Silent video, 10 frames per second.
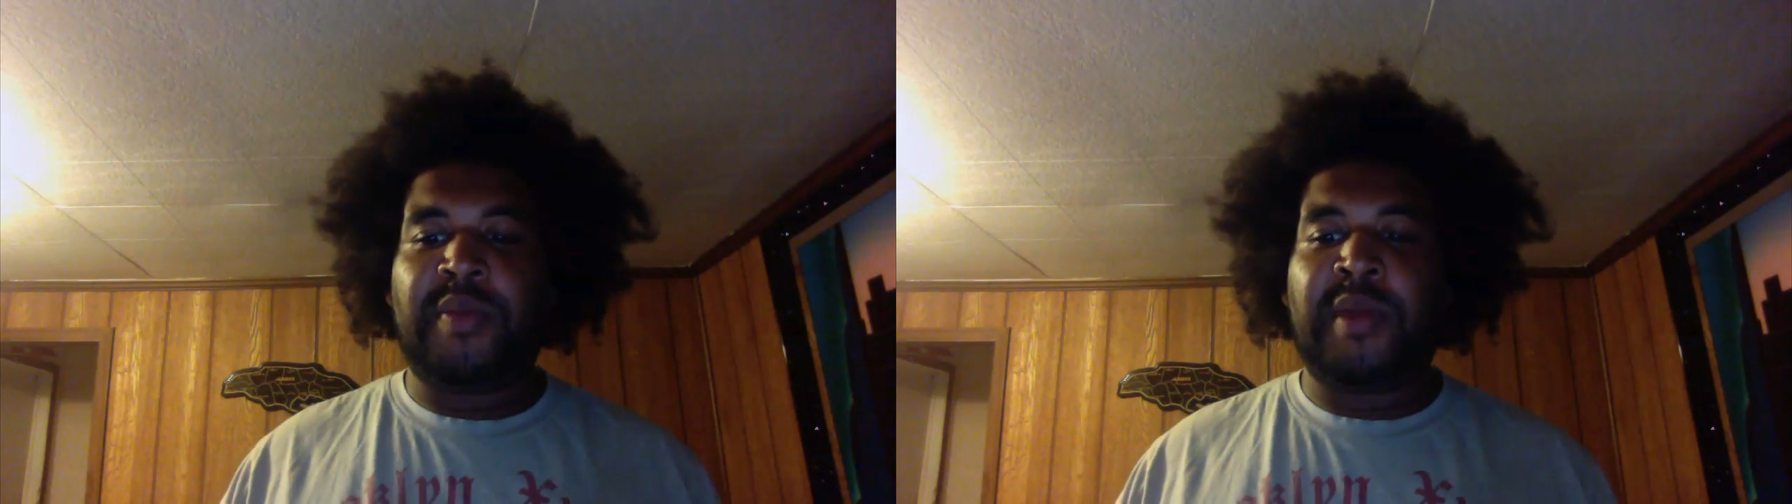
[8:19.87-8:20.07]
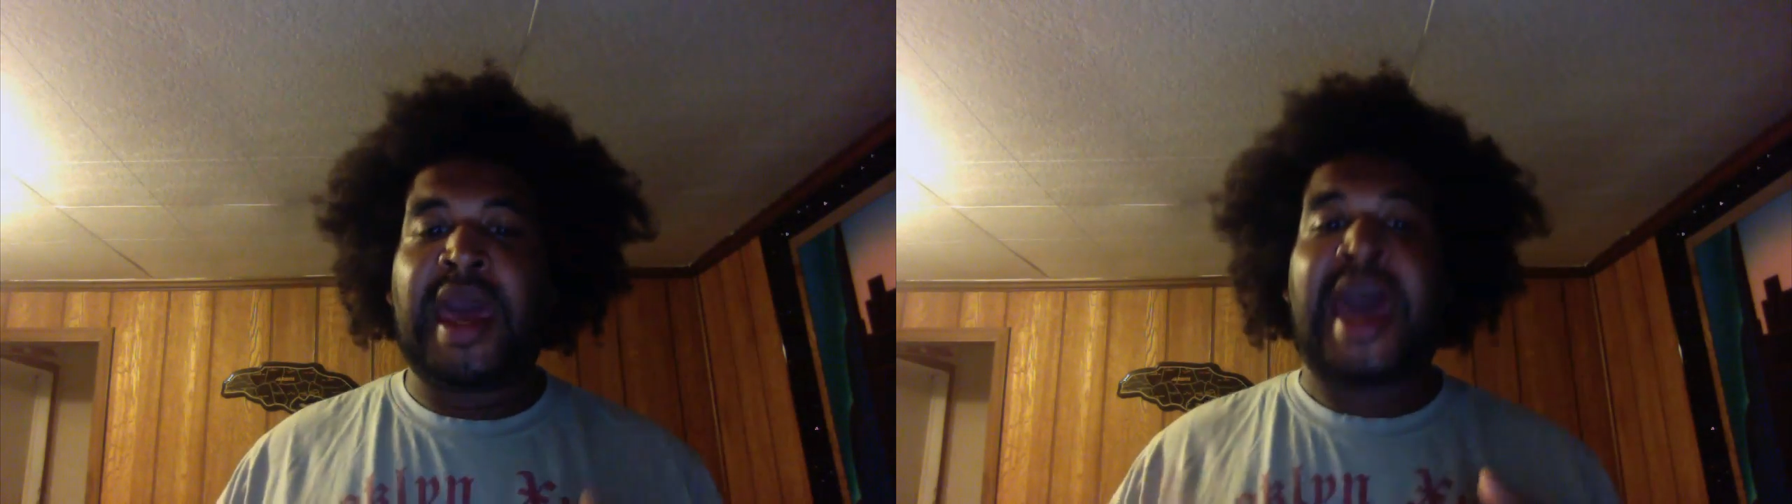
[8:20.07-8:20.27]

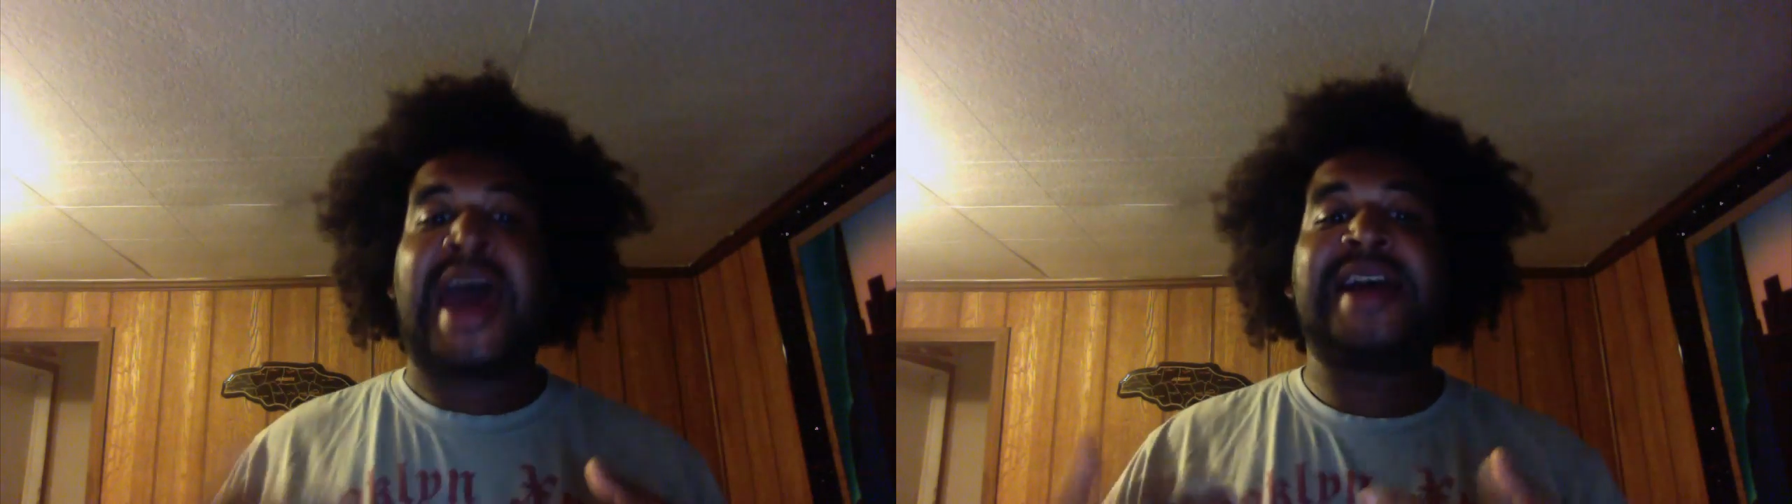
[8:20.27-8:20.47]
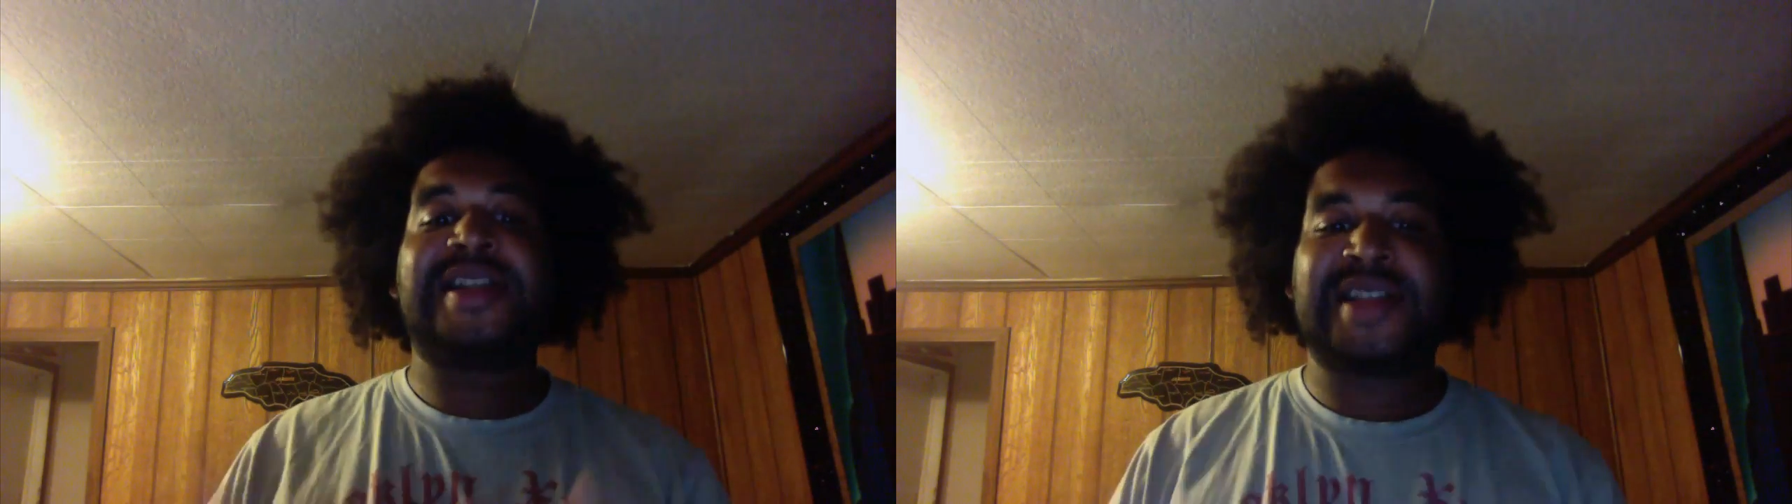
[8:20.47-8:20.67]

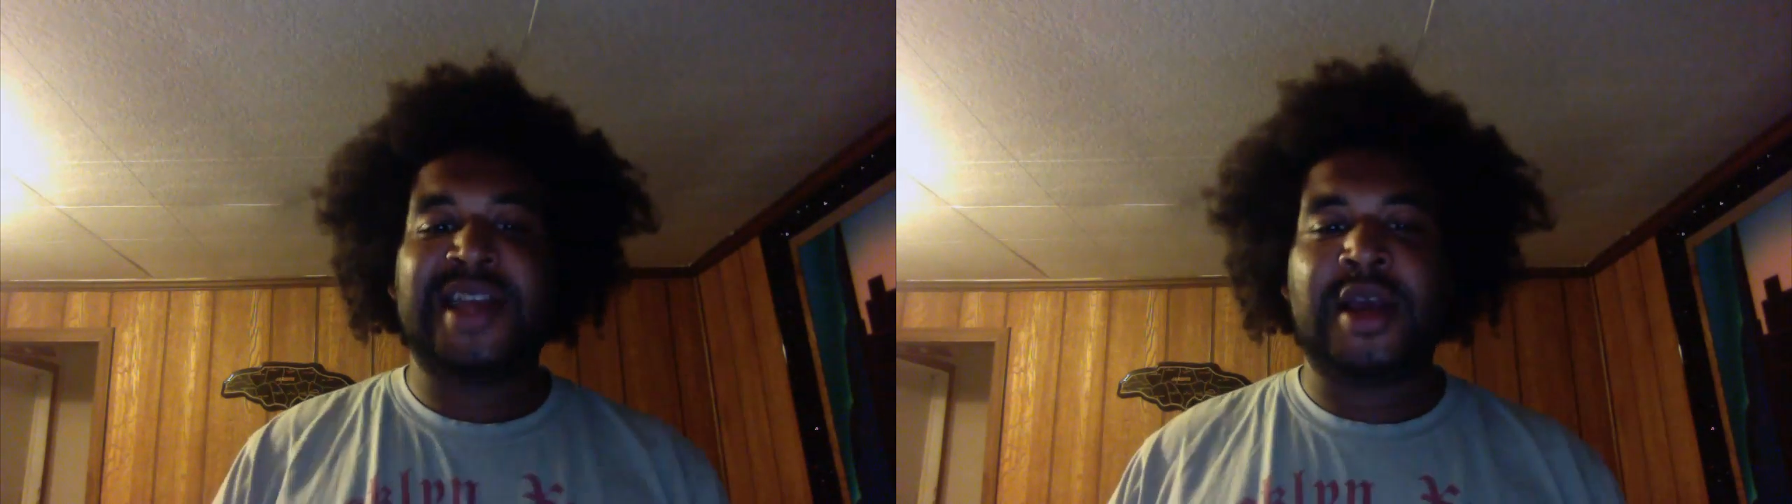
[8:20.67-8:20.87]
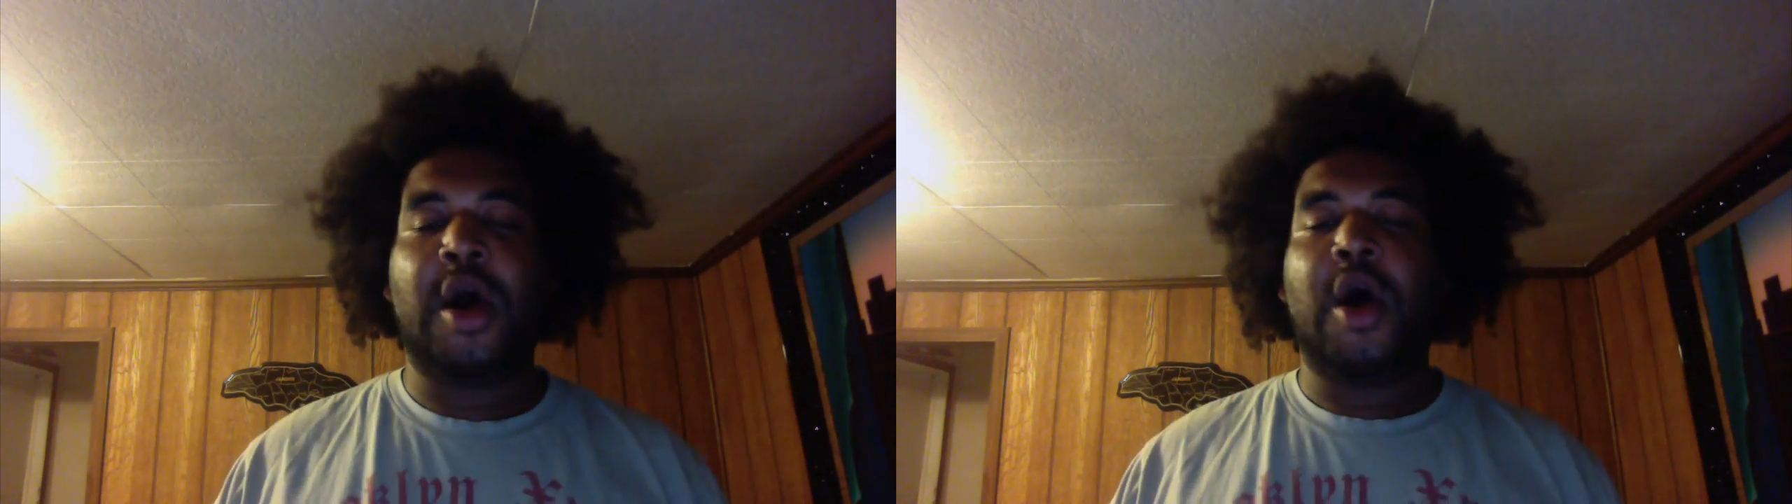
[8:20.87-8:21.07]

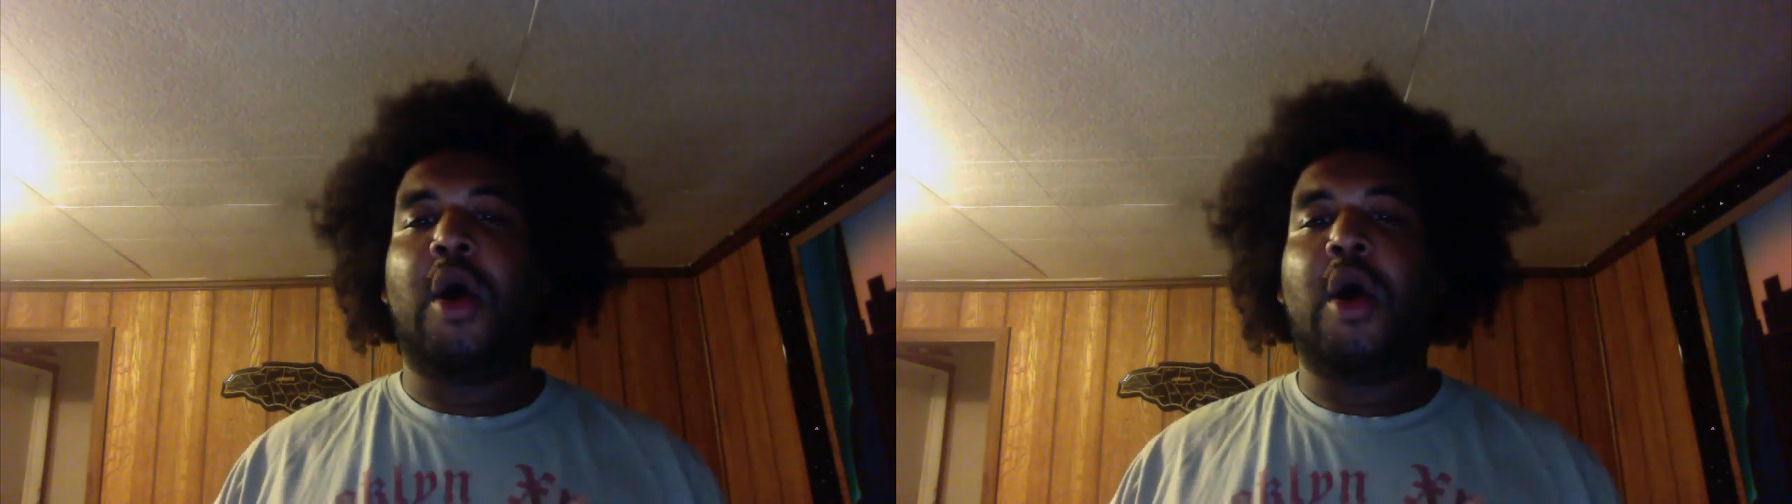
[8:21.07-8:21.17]
casting